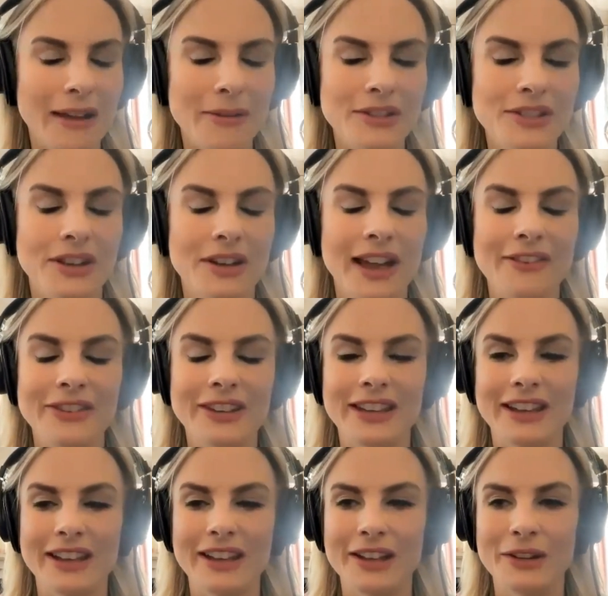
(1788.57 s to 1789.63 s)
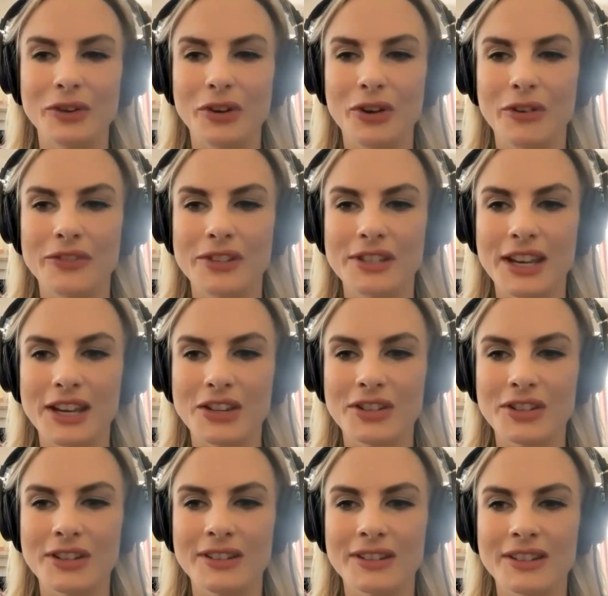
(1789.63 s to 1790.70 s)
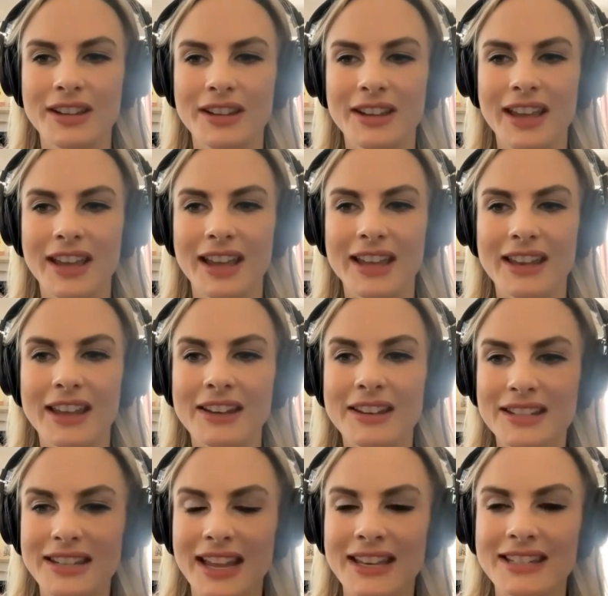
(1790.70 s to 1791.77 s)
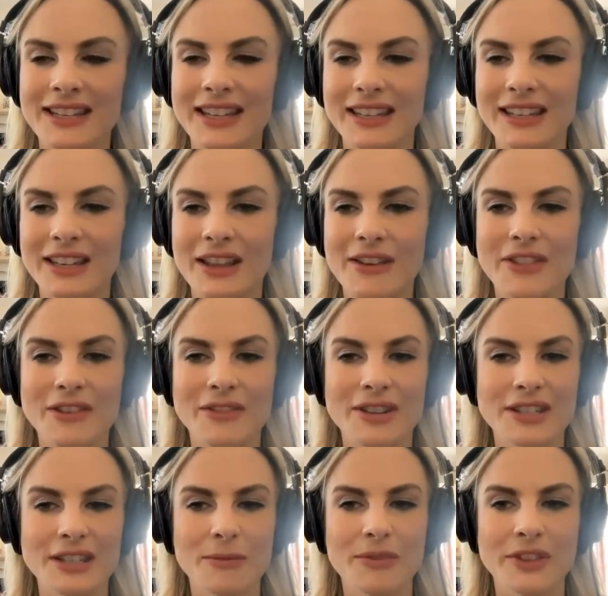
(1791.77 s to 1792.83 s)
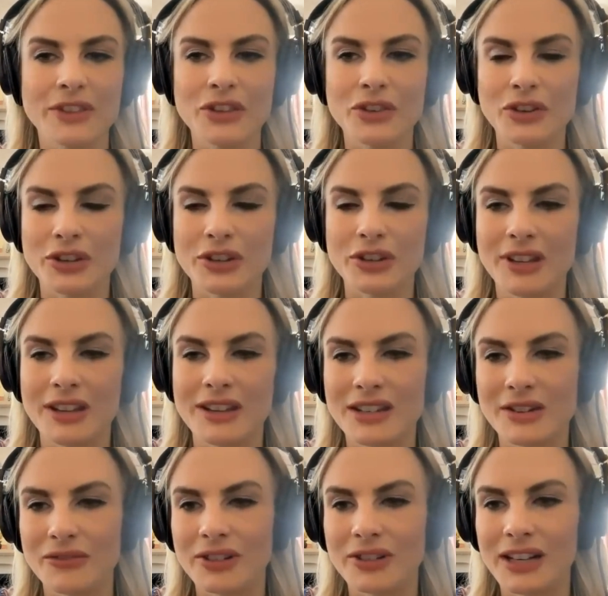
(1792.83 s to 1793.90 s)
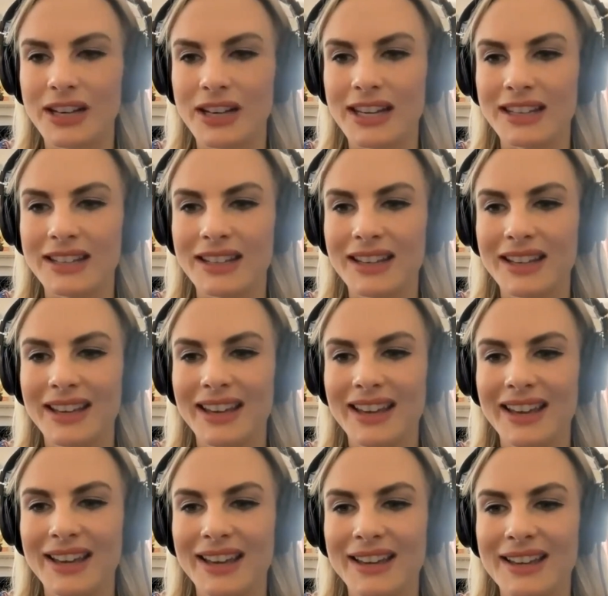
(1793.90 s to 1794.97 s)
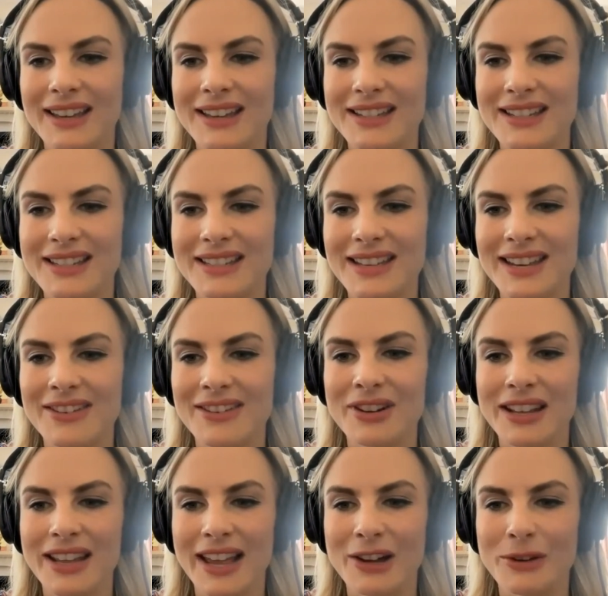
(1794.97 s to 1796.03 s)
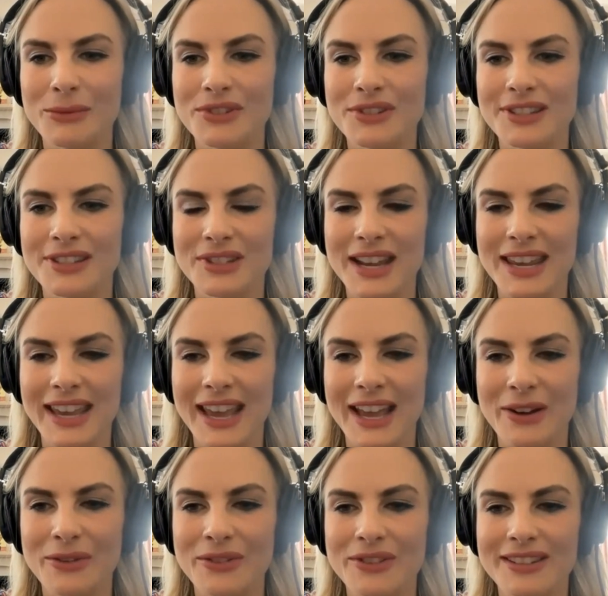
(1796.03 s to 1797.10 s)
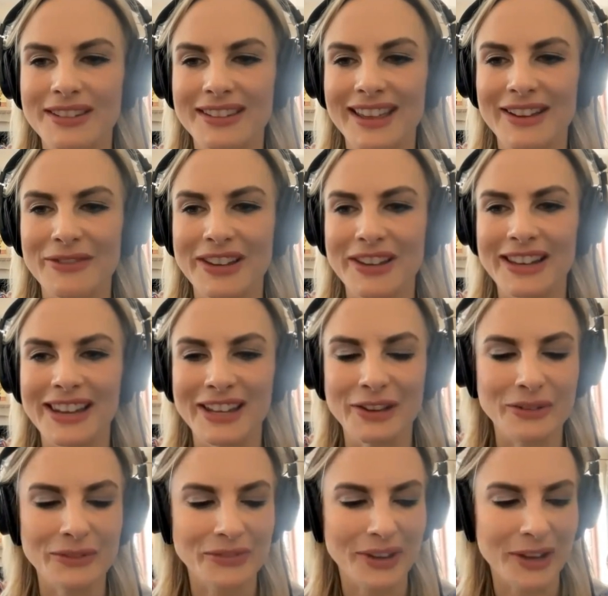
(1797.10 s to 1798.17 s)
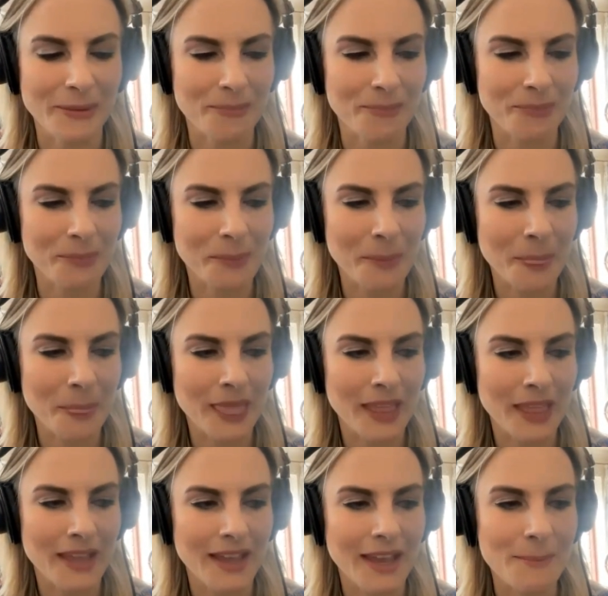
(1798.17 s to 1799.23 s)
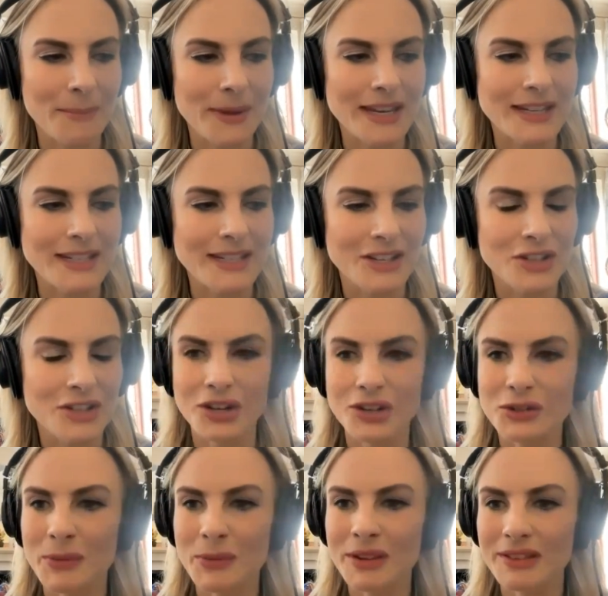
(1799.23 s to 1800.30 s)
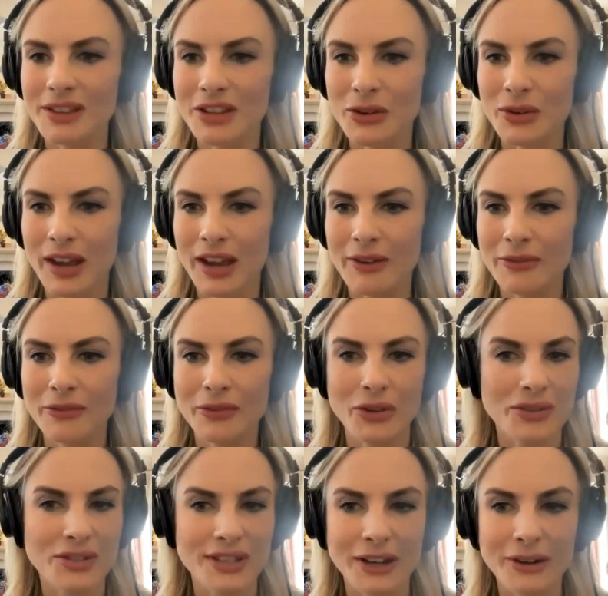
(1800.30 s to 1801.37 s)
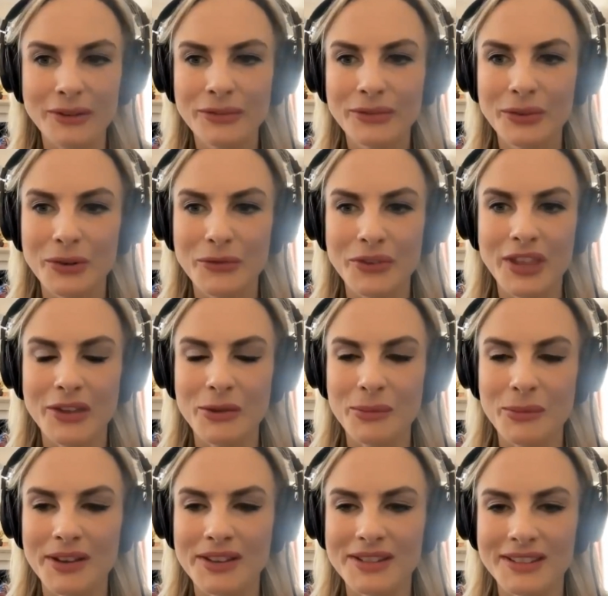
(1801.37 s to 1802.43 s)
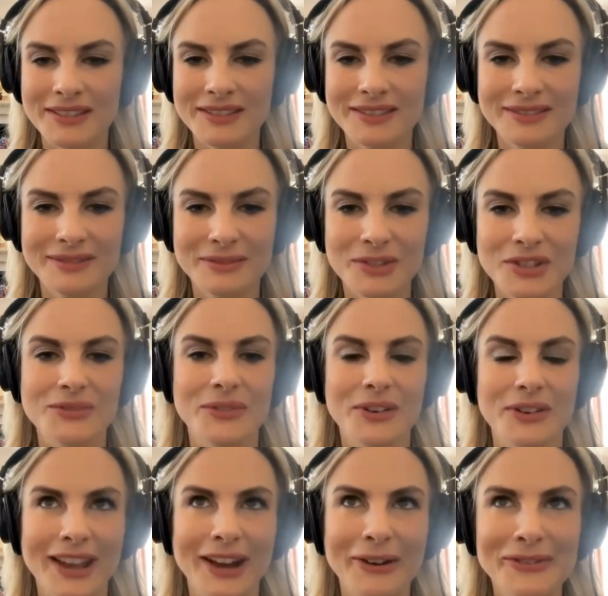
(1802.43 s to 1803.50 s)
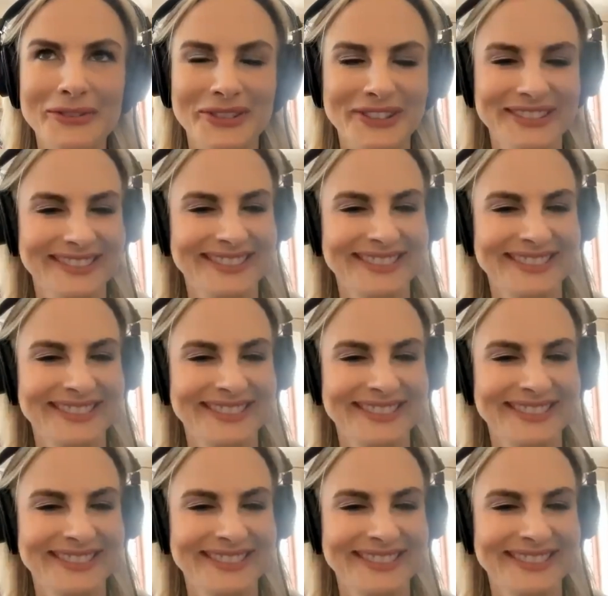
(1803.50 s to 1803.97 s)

start having that kind of a conversation and understanding if there is something that you could have done differently. It really helps to take out that feeling of immediate judgment that you have for yourself or for the other person, which is very helpful.